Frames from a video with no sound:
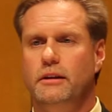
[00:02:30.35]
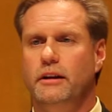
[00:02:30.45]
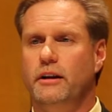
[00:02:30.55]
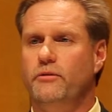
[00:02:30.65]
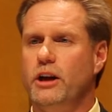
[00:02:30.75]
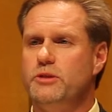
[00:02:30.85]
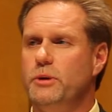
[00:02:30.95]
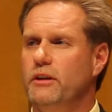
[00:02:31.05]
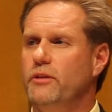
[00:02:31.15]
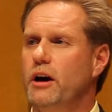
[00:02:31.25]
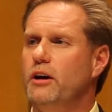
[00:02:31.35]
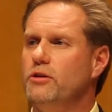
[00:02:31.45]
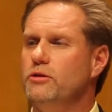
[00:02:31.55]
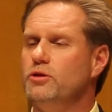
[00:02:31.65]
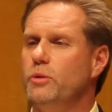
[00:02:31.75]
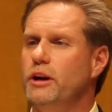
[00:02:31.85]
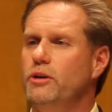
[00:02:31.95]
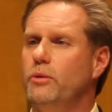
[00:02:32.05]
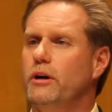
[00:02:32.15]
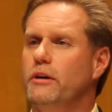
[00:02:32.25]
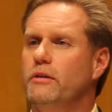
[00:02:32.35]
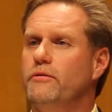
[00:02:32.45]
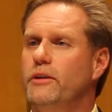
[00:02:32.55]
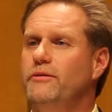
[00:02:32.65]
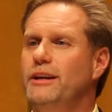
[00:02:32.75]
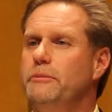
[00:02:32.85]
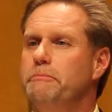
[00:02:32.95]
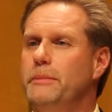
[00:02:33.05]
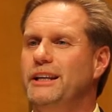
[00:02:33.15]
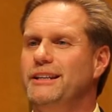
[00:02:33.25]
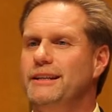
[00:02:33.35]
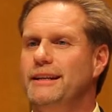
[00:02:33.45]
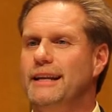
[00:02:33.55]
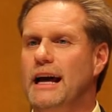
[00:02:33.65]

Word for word: an investment of $120 to $150 million.